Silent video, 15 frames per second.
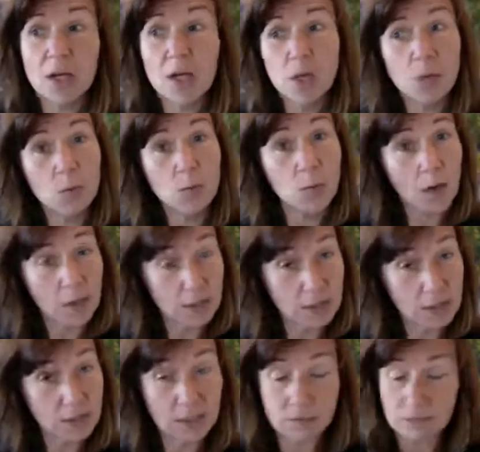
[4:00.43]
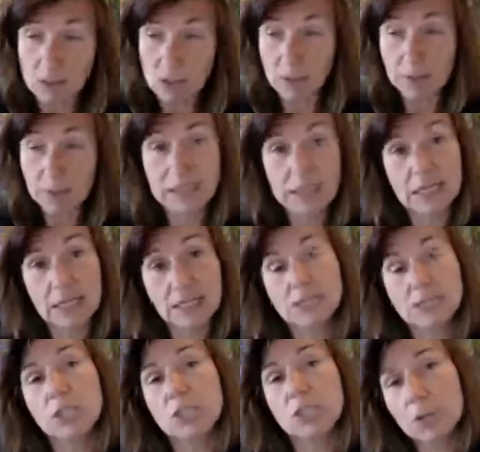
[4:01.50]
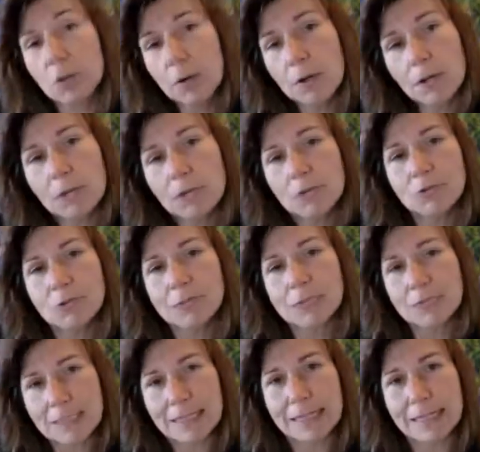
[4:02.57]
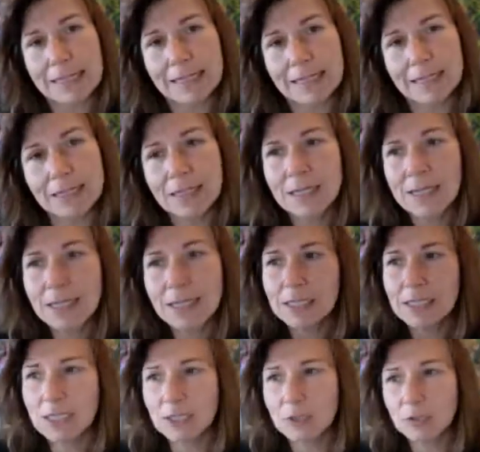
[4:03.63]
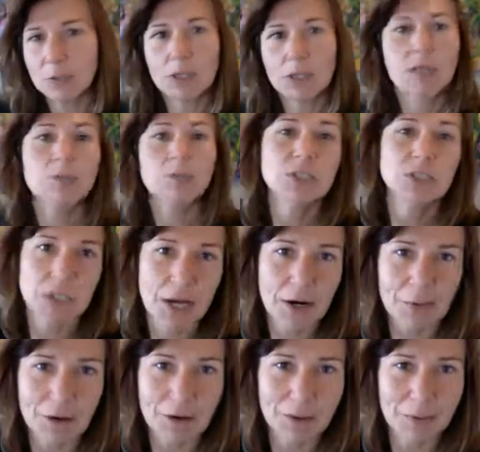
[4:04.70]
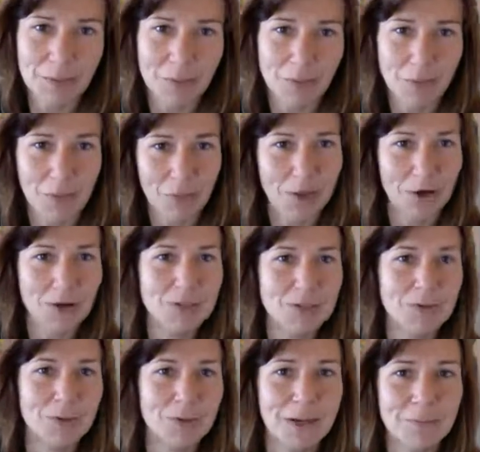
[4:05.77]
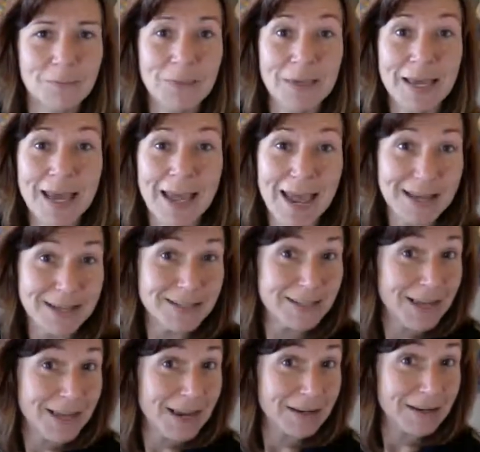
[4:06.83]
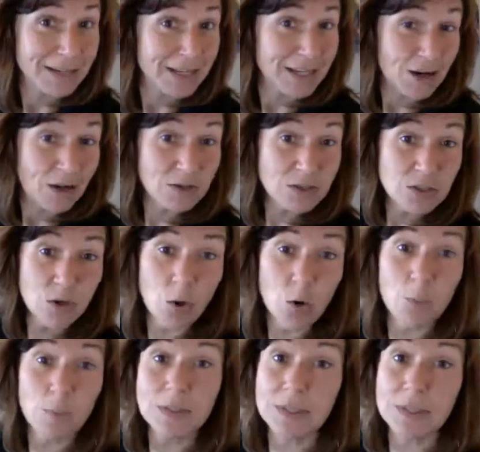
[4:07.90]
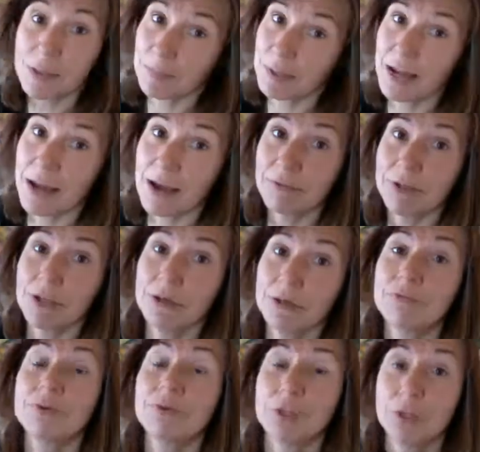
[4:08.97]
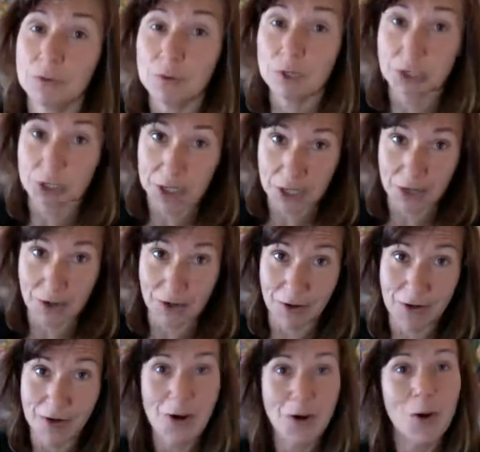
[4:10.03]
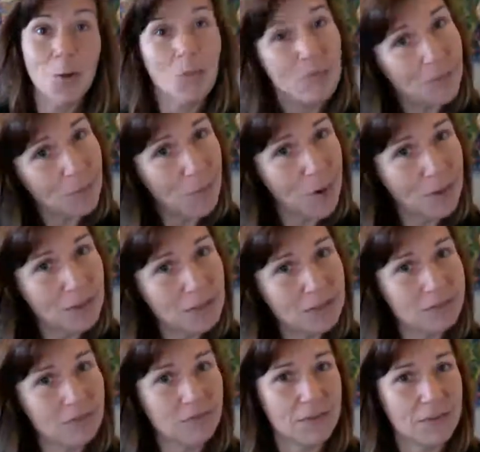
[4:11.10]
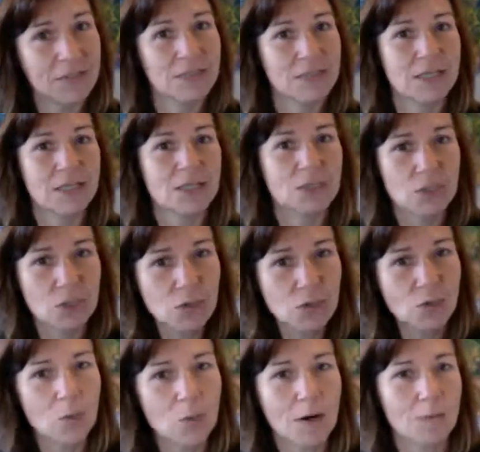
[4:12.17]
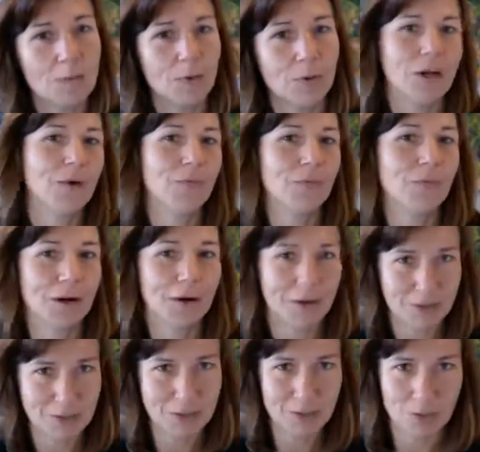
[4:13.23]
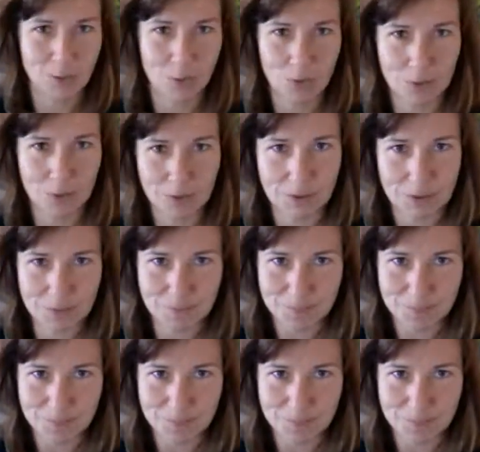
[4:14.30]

who are doing things that you're interested in to keep sharing what they're doing. And then it also opens up an avenue for you to share the positive things that you want to put out there into the world.